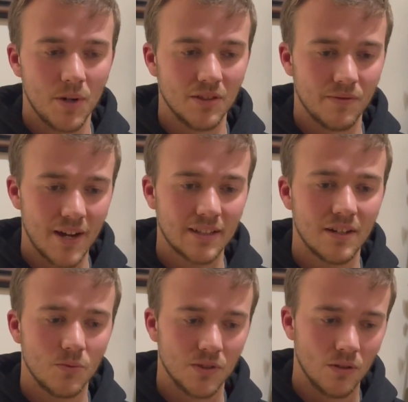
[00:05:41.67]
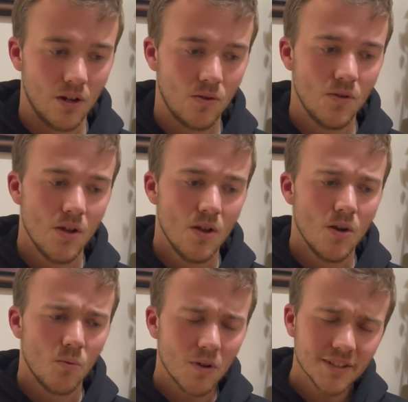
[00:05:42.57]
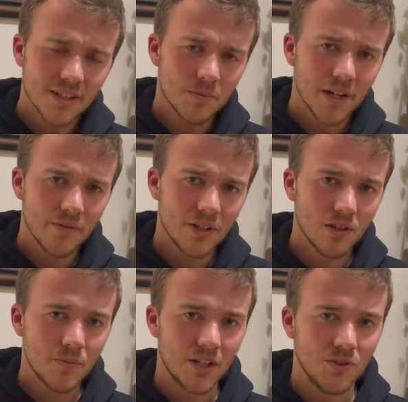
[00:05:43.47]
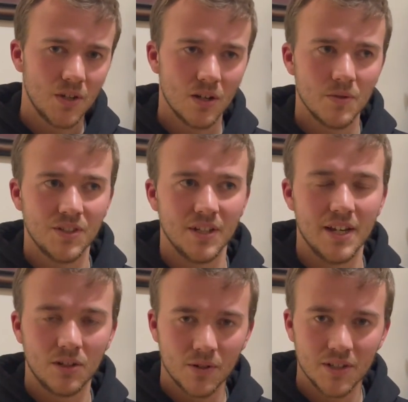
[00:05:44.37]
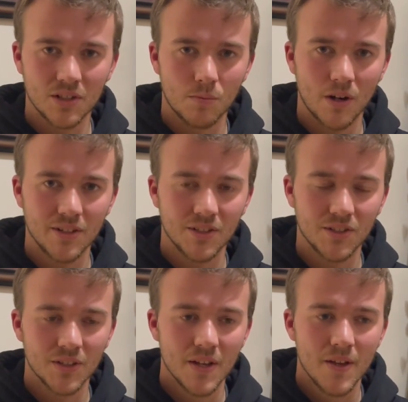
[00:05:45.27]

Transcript: But the fact that it was low wasn't as big of a deal because you can always increase the prices.